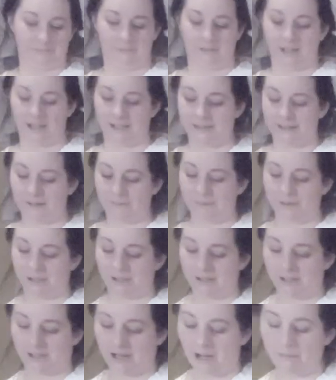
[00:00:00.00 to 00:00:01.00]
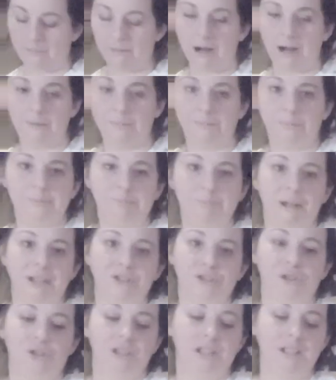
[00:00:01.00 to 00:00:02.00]
And then we're going to come up and bend
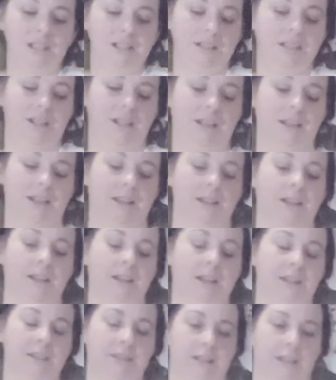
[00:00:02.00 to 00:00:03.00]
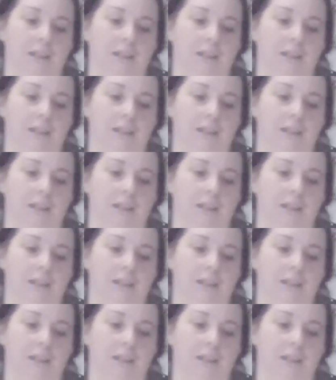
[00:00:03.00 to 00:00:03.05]
your knee, and